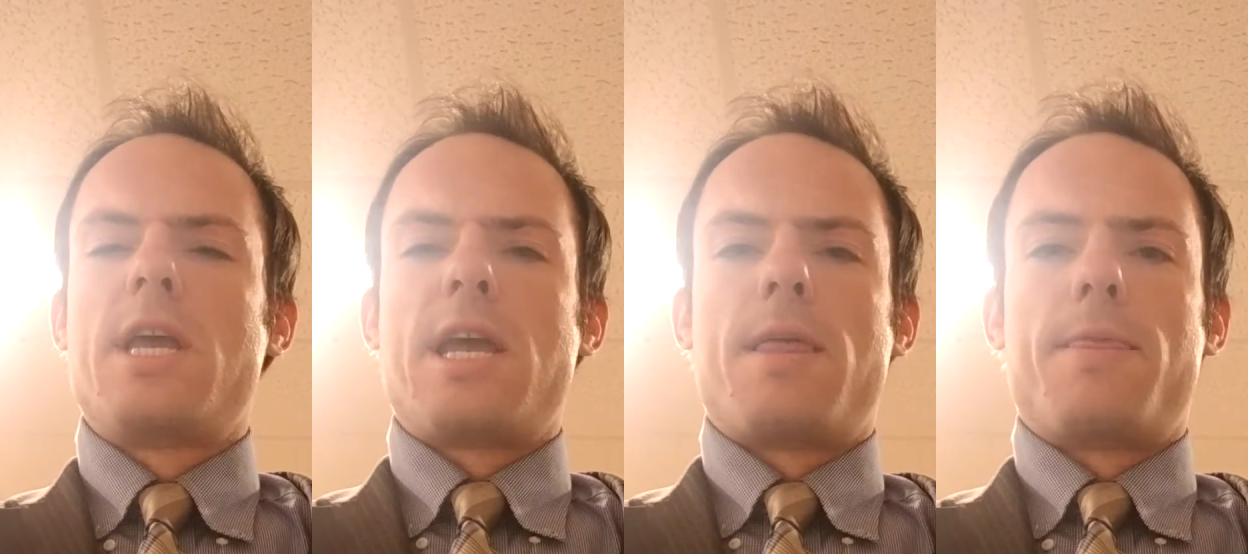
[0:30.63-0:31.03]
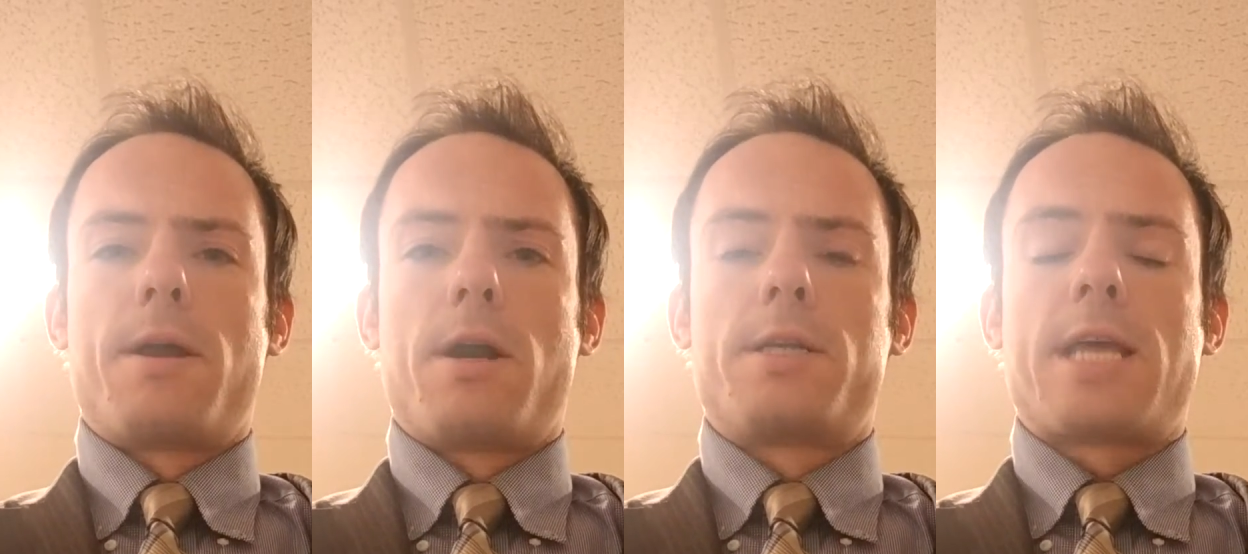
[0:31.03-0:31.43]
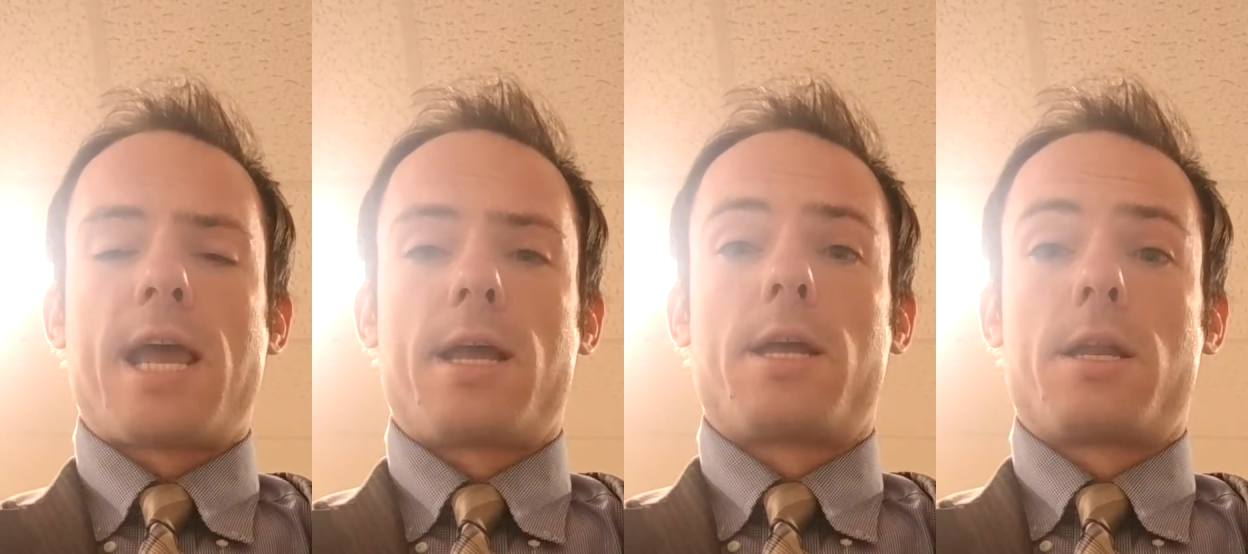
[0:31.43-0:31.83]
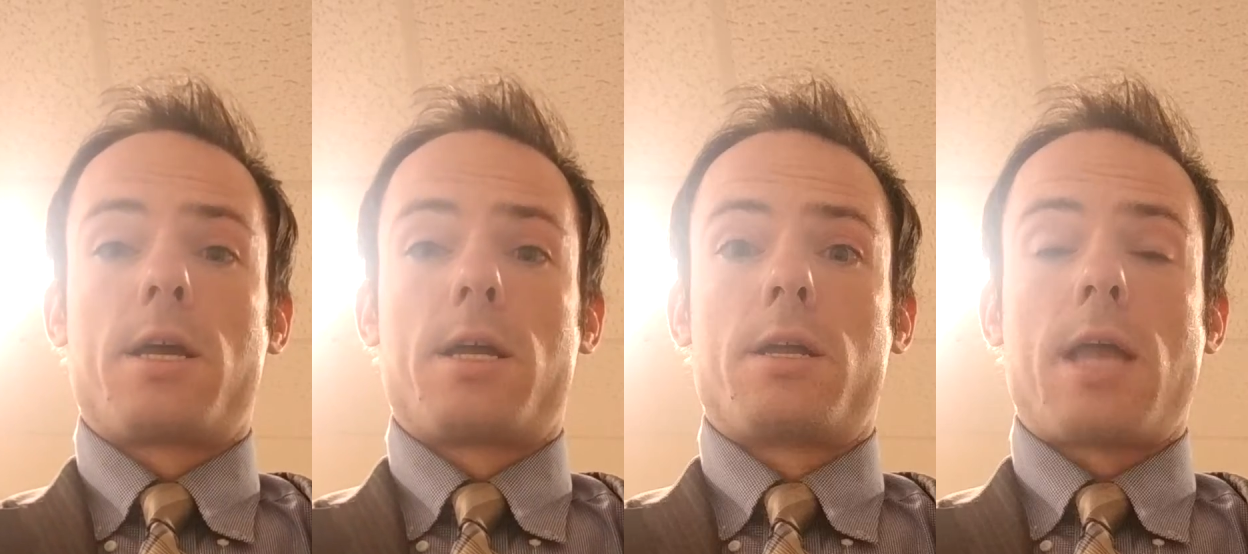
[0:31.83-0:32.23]
And their
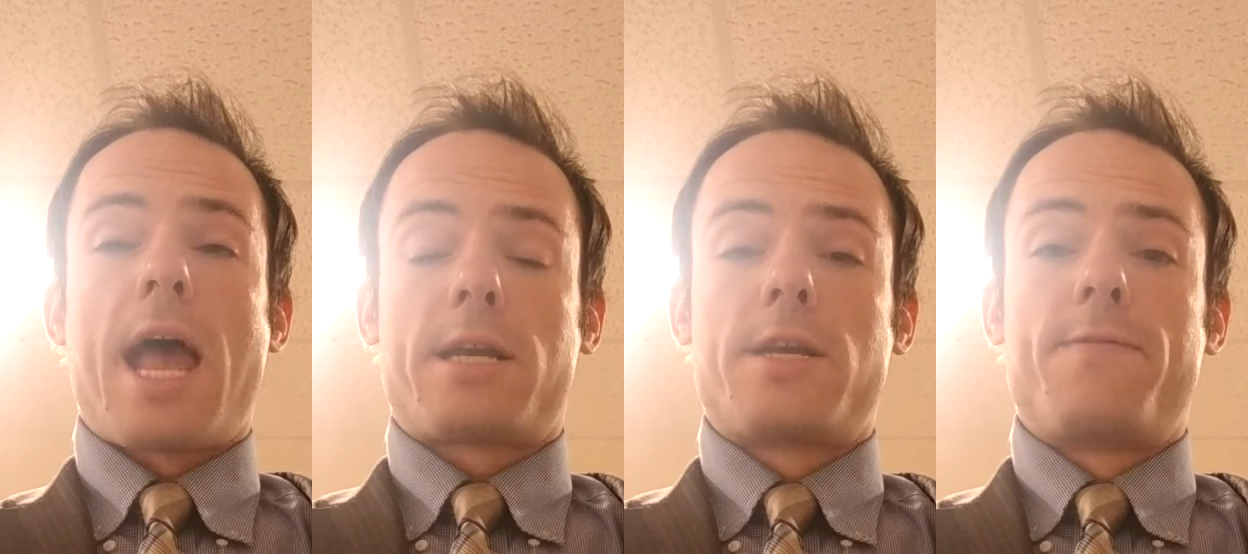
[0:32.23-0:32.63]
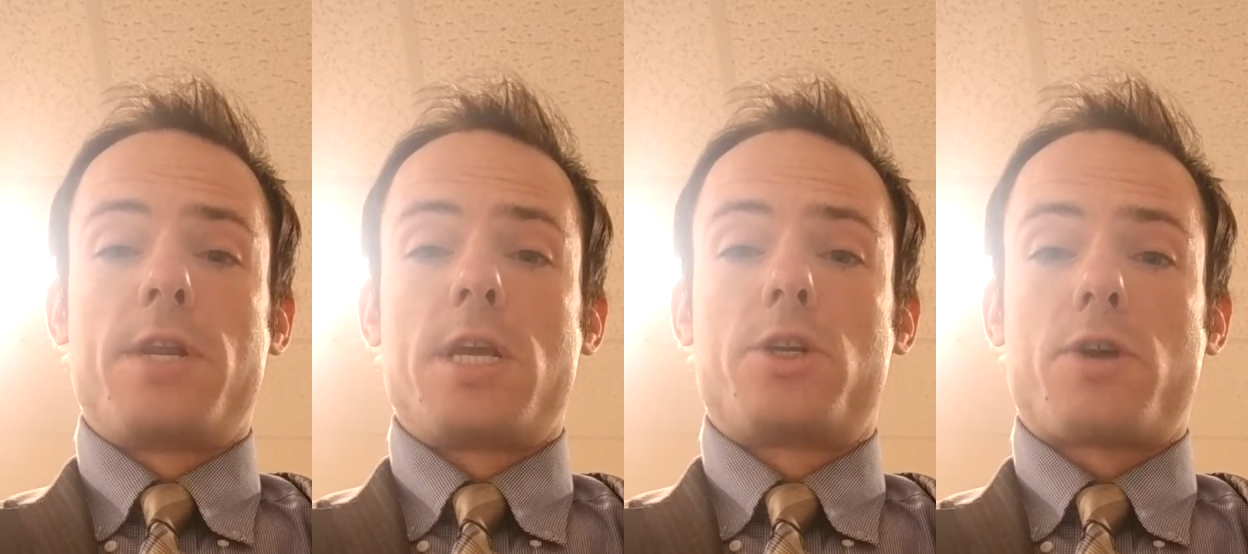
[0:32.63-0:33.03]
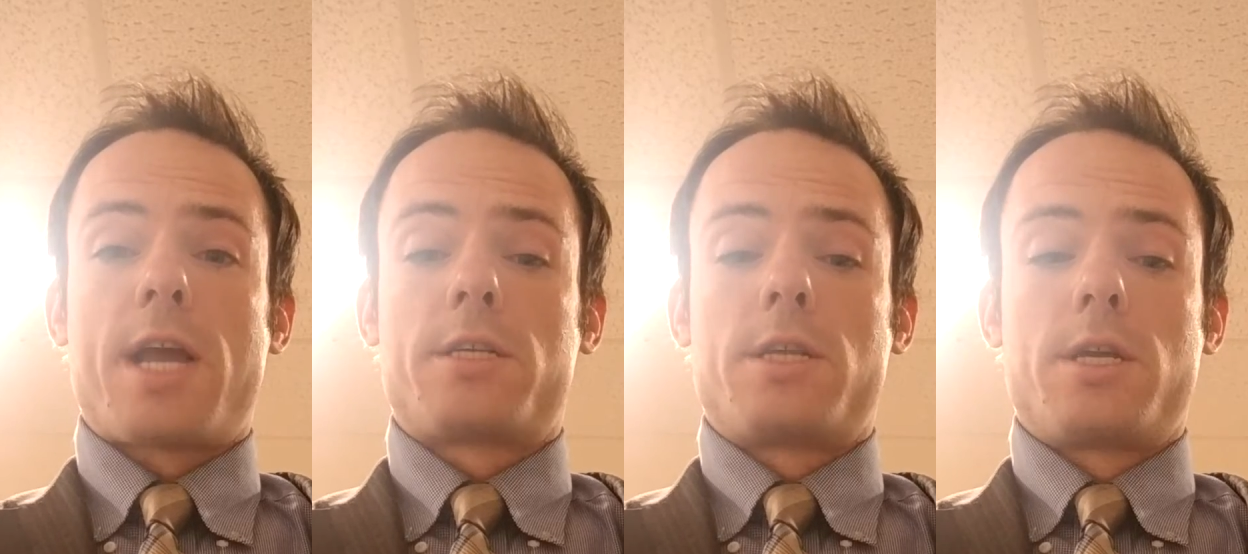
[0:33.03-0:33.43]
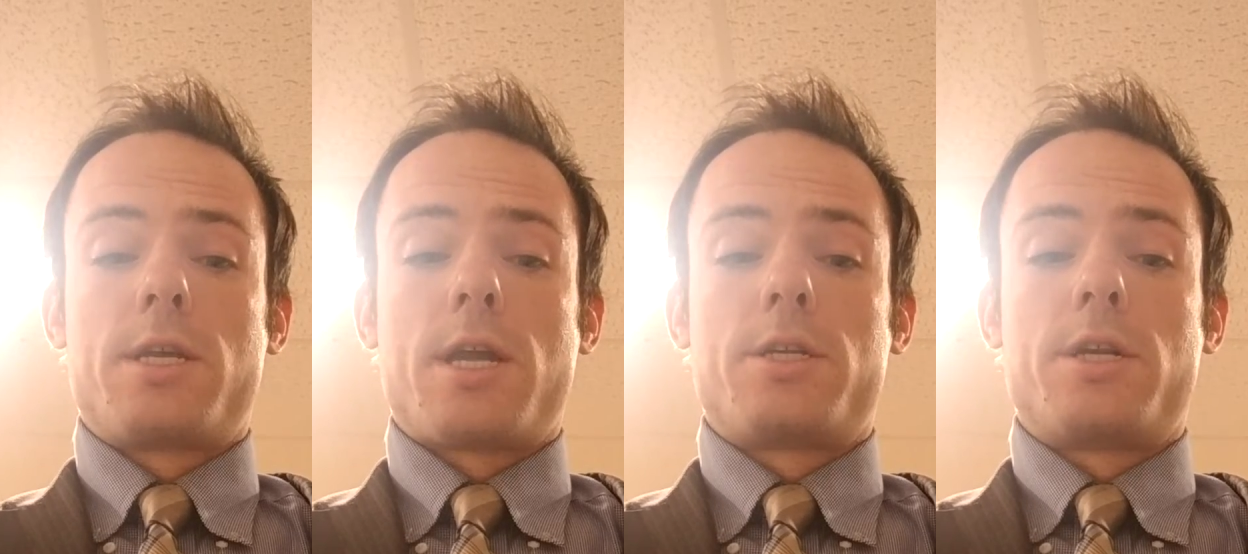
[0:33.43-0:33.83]
activity attracts the
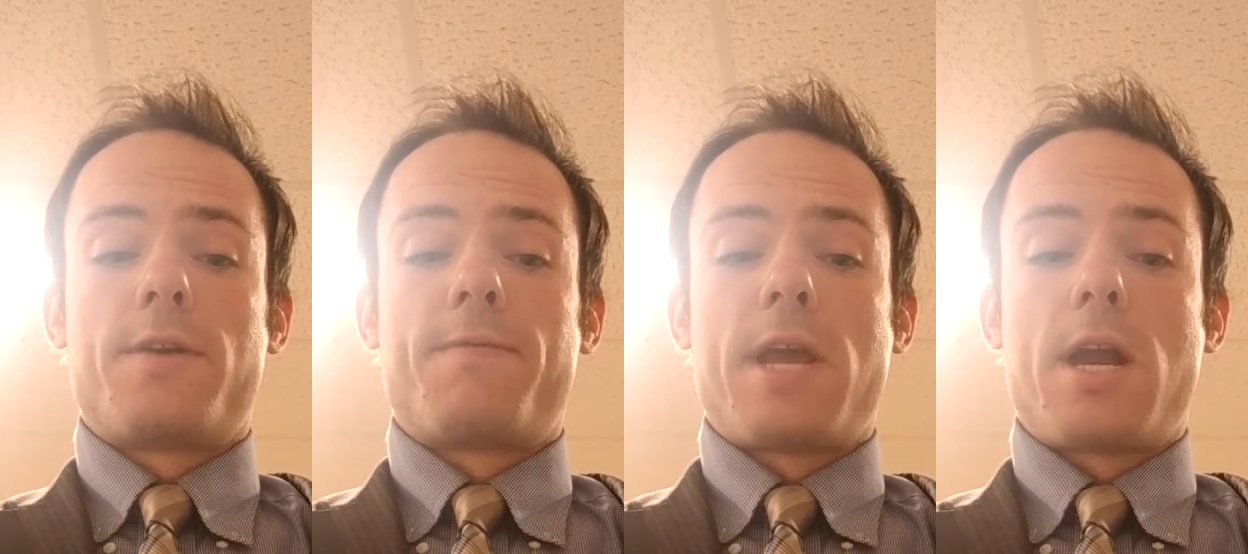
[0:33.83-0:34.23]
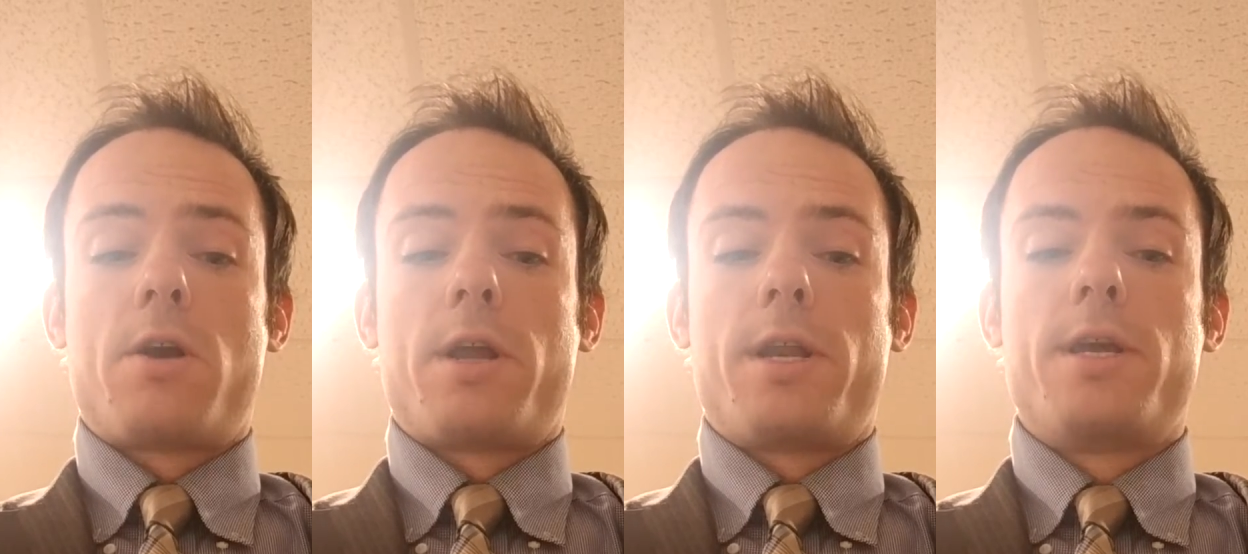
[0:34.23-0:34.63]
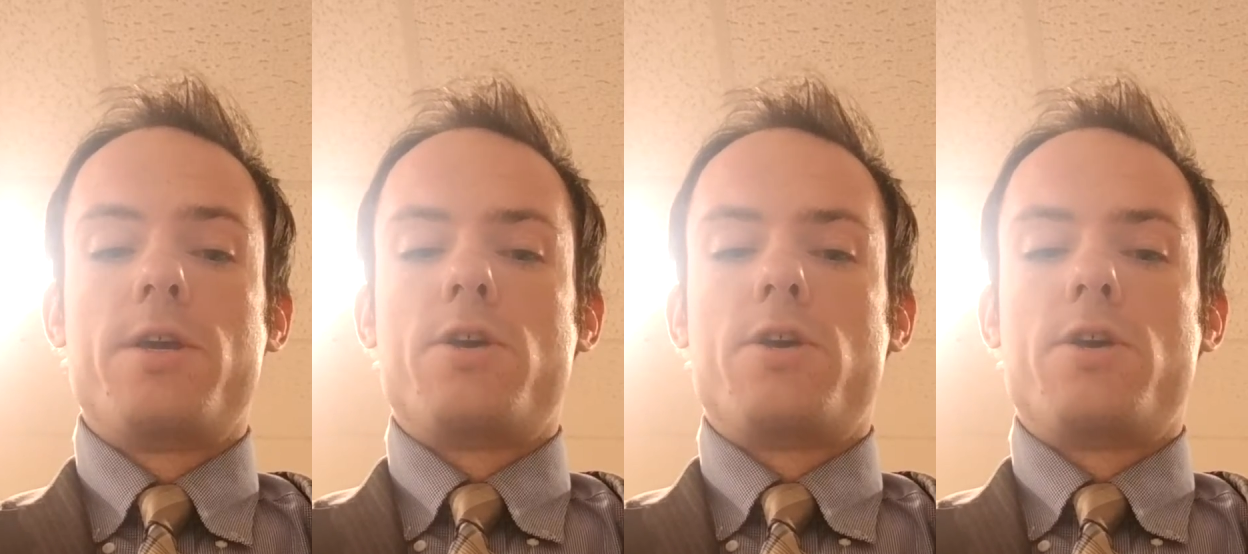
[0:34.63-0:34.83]
attention of Herod,